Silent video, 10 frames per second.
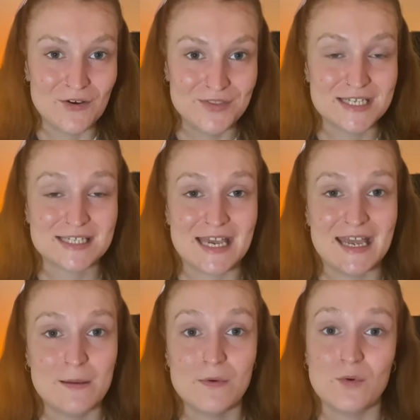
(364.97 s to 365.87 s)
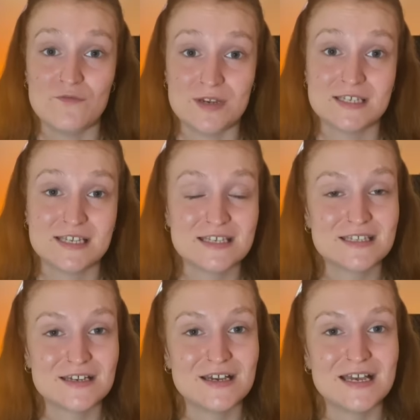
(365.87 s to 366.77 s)
on this game with my
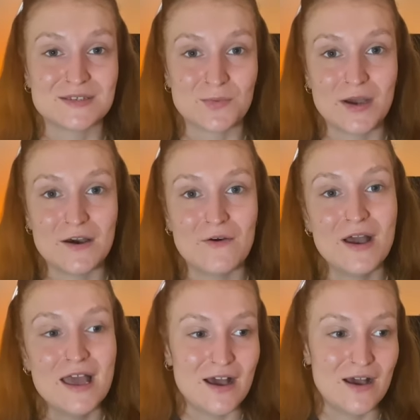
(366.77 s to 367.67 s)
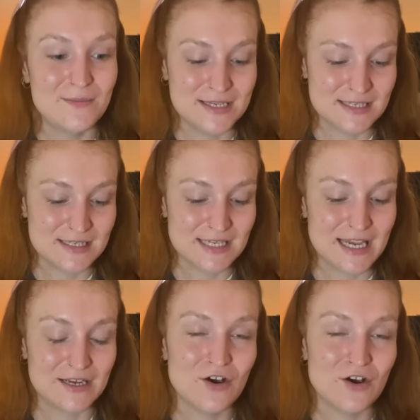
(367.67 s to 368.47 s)
sister as well is insane.